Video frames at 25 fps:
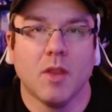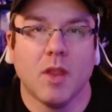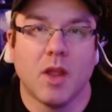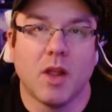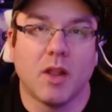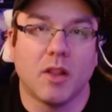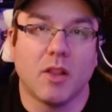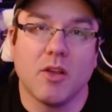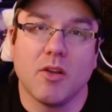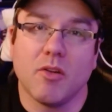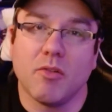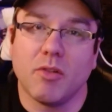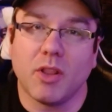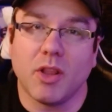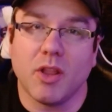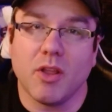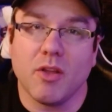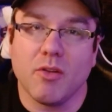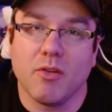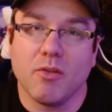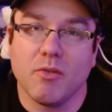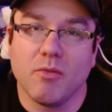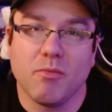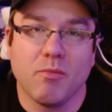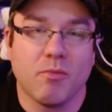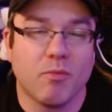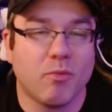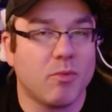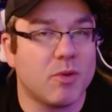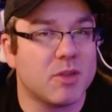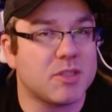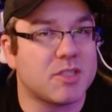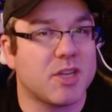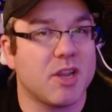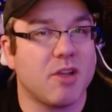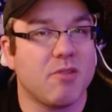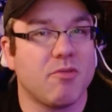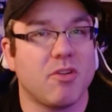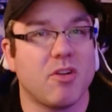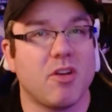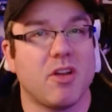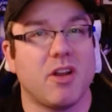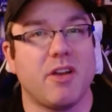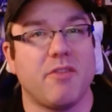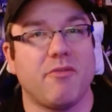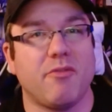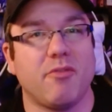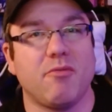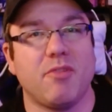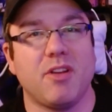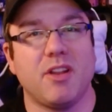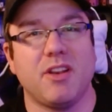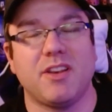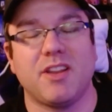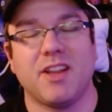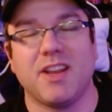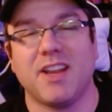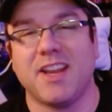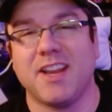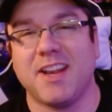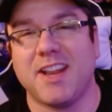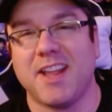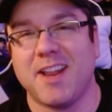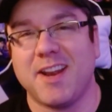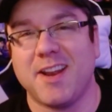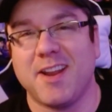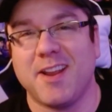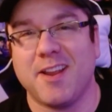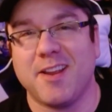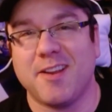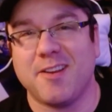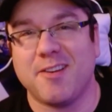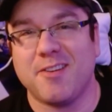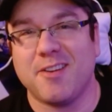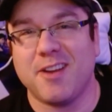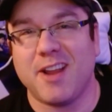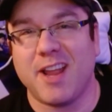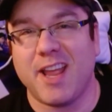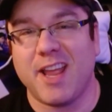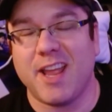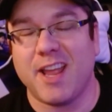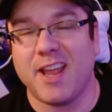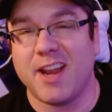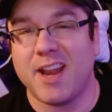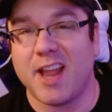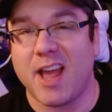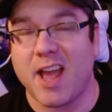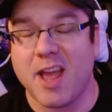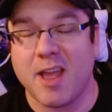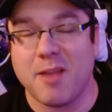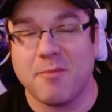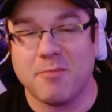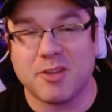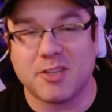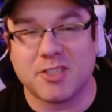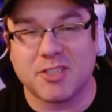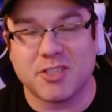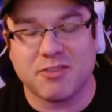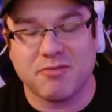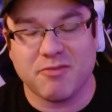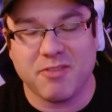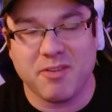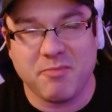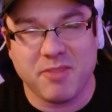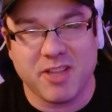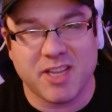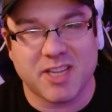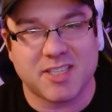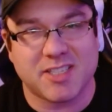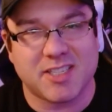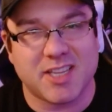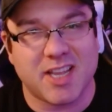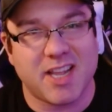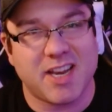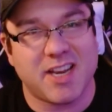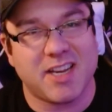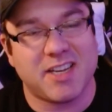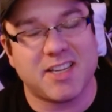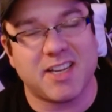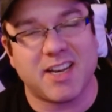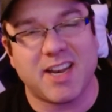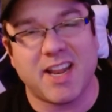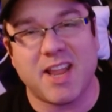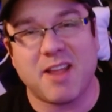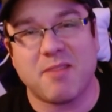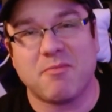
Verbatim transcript: Hello, hello, what's going on everyone? Dinky Dana here, and I'm extremely excited today.